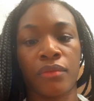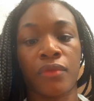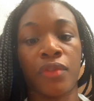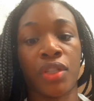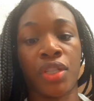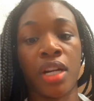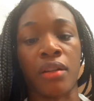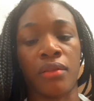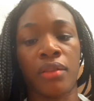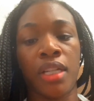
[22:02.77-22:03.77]
For
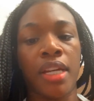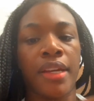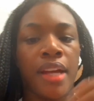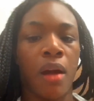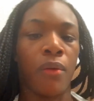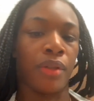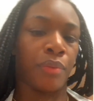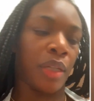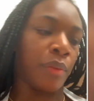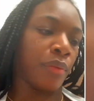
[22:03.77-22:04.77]
sure. I'm one of them
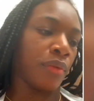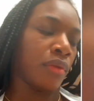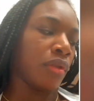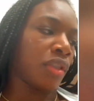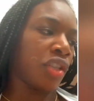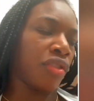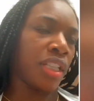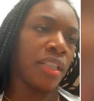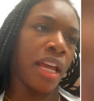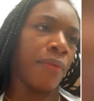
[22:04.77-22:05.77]
people. So it's
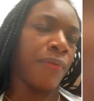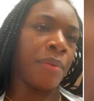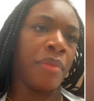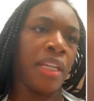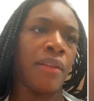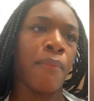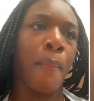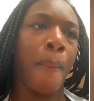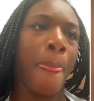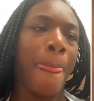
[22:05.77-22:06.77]
just like, for me,
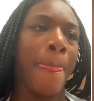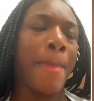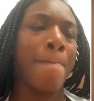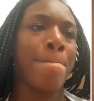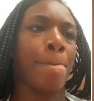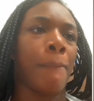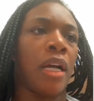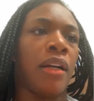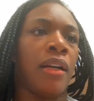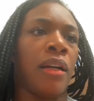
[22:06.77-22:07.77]

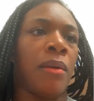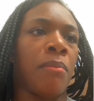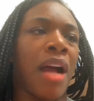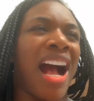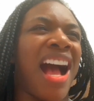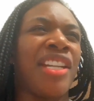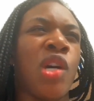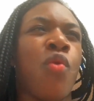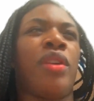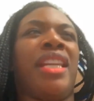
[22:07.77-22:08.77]
I know
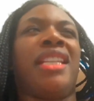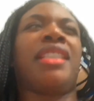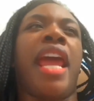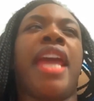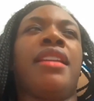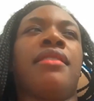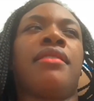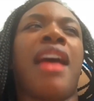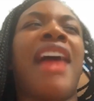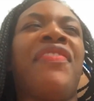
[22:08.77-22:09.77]
what it takes.
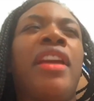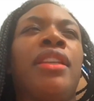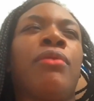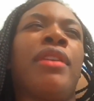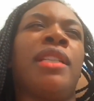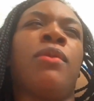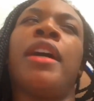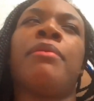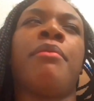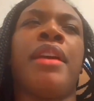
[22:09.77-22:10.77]
I think the reason
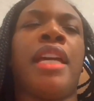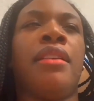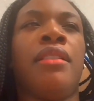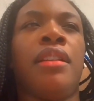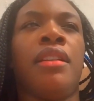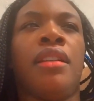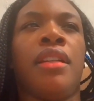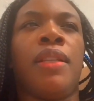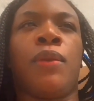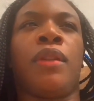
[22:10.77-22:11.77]
why MMA
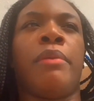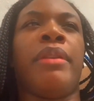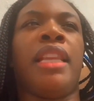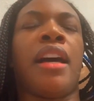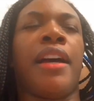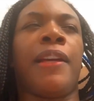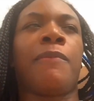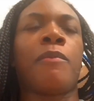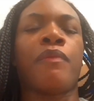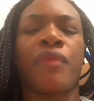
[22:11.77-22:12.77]
is going to be like
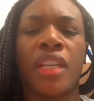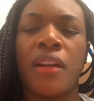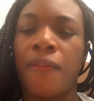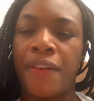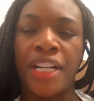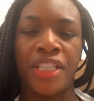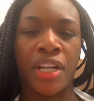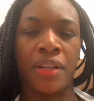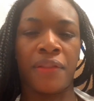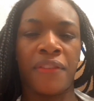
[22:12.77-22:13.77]
a fun
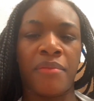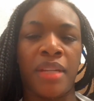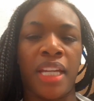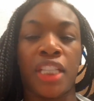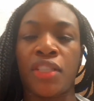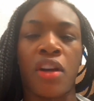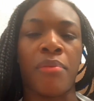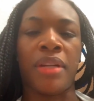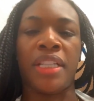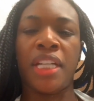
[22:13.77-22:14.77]
journey for me, and it's going
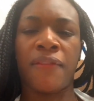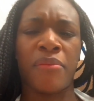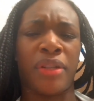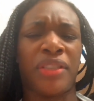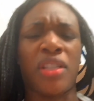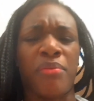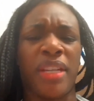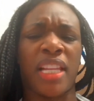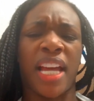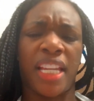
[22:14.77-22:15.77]
to be different, but it's going to be
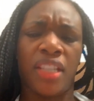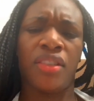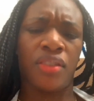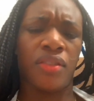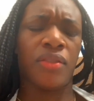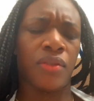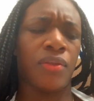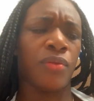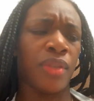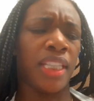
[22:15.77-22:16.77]
like
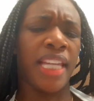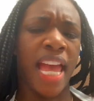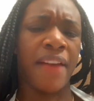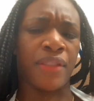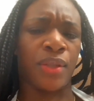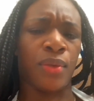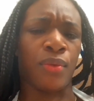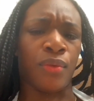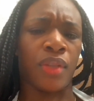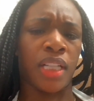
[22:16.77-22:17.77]
really having to